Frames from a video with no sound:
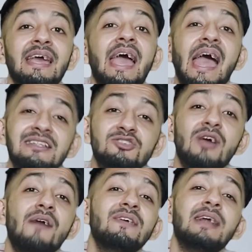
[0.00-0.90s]
Hence, you
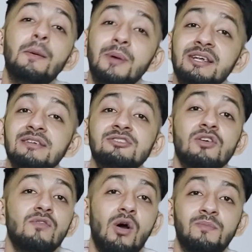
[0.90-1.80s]
have an abundance
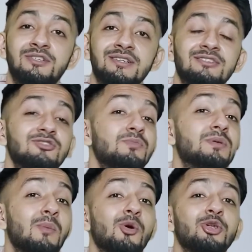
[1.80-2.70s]
of options to
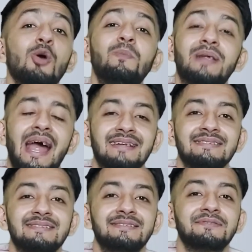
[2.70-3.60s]
promote your brands.